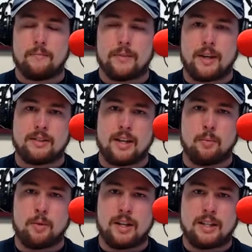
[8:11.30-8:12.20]
is that
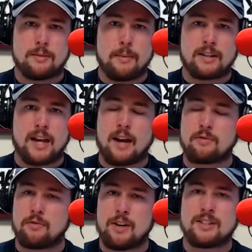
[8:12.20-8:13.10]
when he's about to have
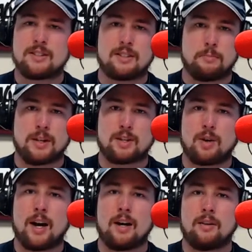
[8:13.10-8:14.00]
to face this big
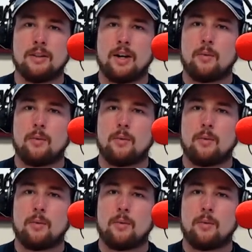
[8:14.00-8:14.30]
trial,